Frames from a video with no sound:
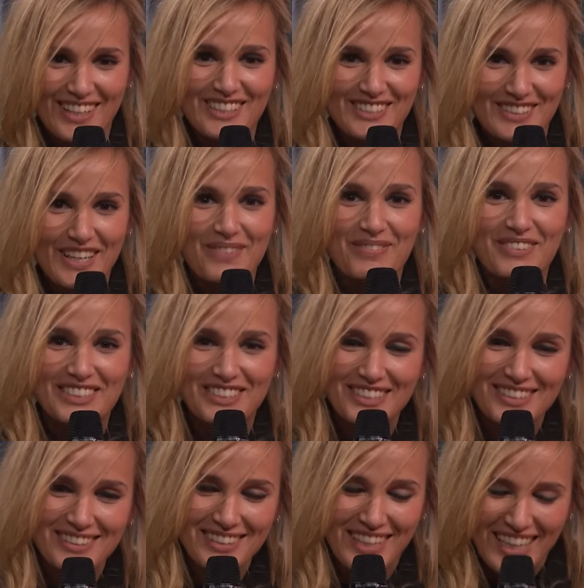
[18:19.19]
Last time it
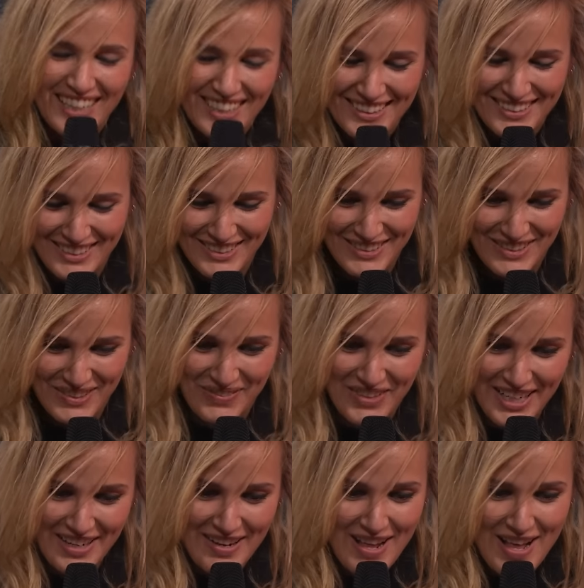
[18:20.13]
did this to
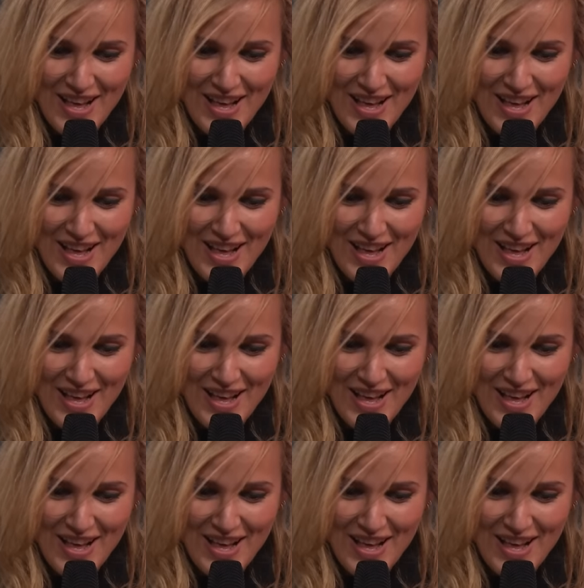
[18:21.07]
me